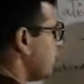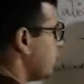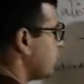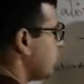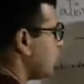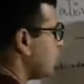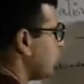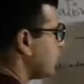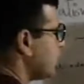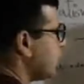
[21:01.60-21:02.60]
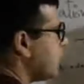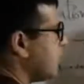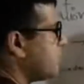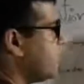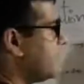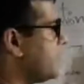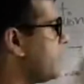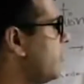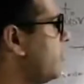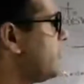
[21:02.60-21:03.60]
required for the
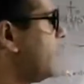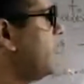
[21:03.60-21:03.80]
binding of